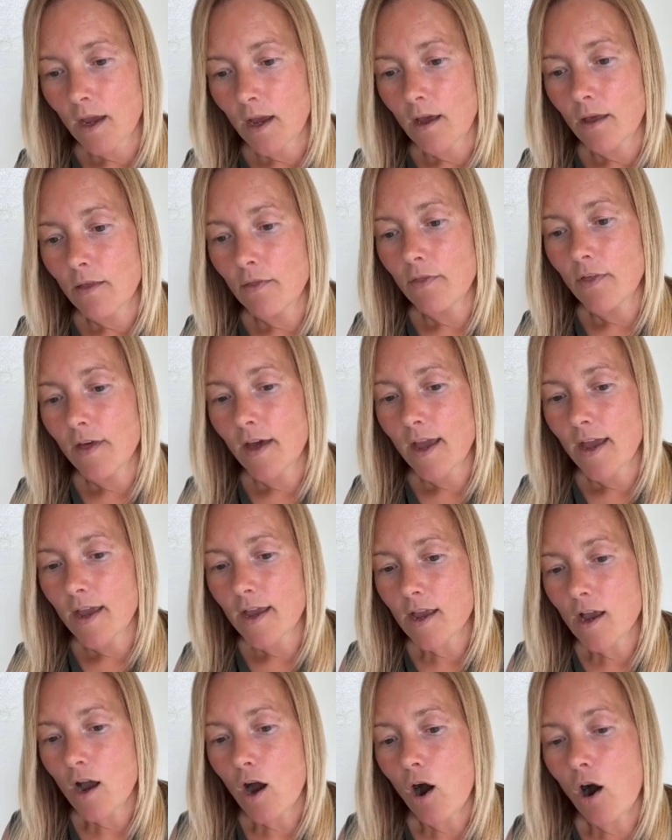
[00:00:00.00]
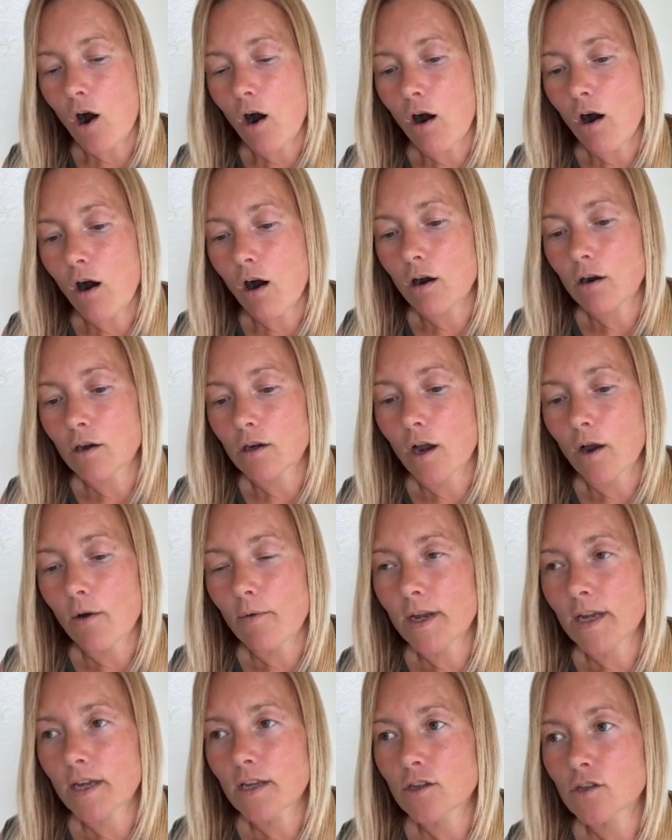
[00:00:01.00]
They are
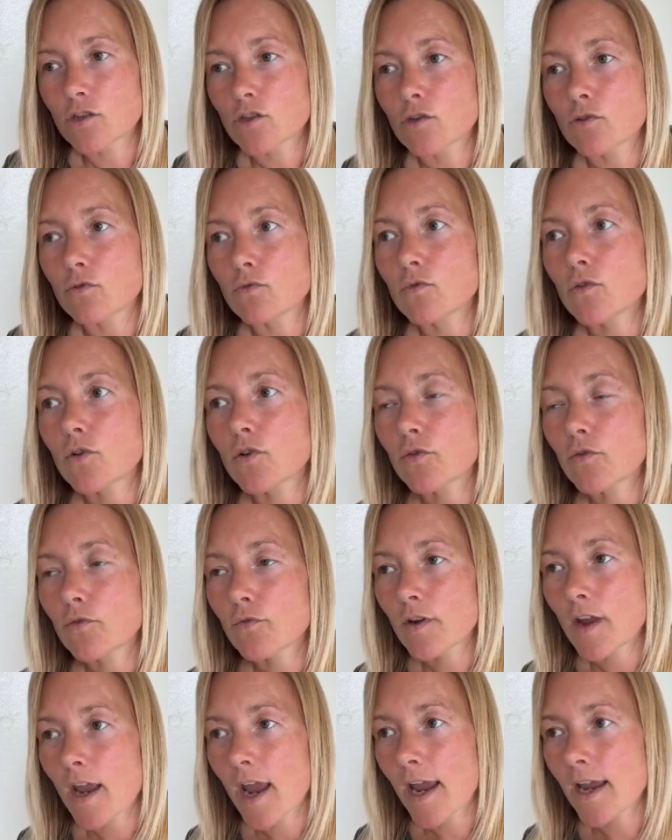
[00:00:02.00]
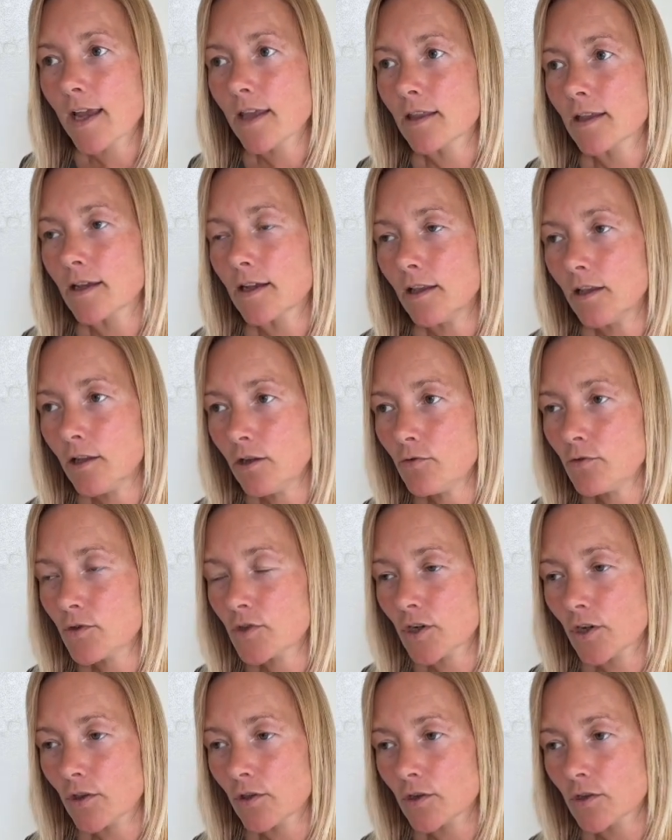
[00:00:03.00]
going to create the
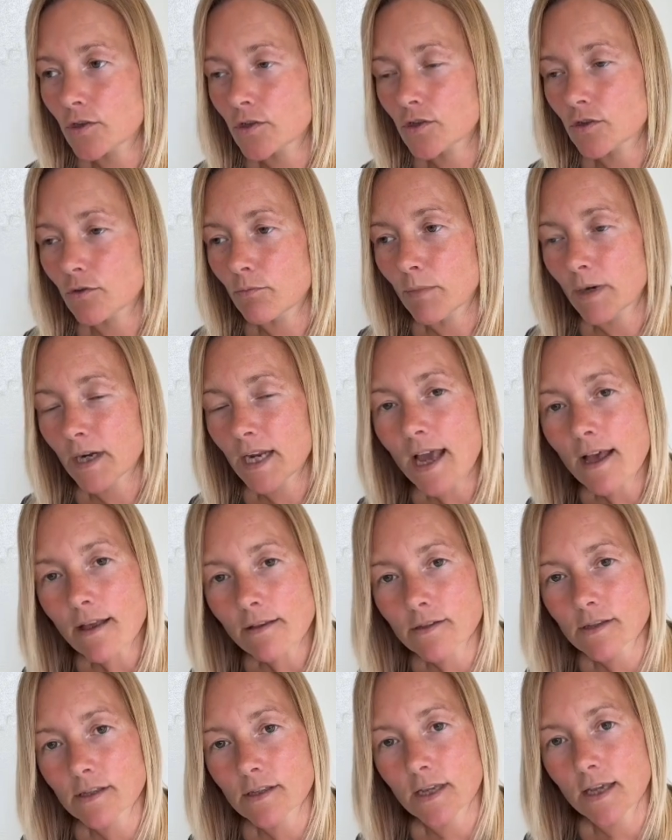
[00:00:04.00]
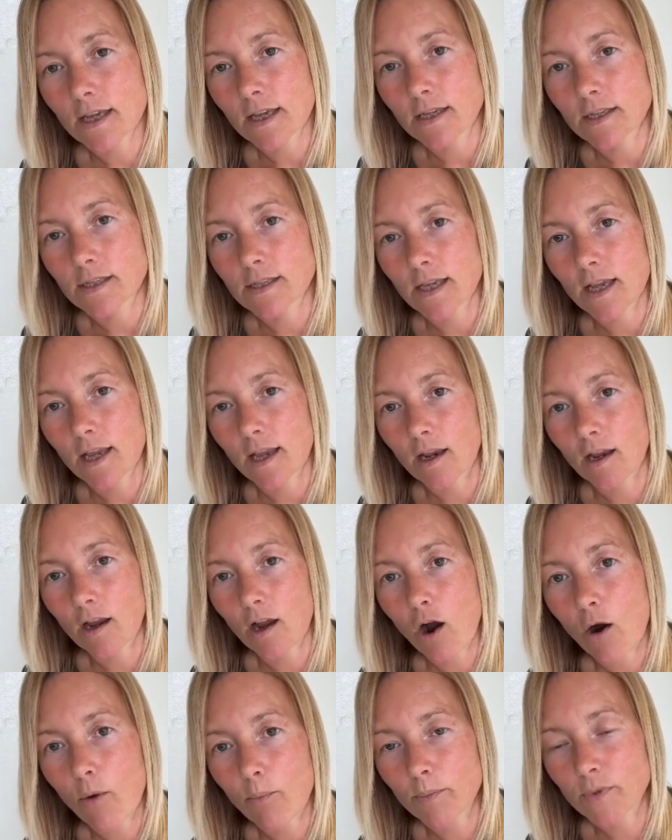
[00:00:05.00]
illusion that somebody else is
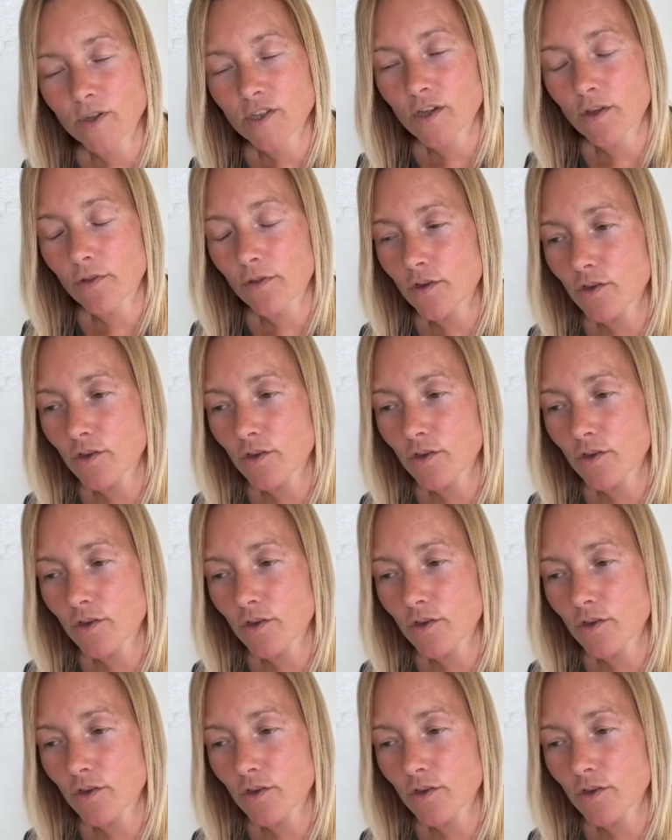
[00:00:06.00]
incompetent,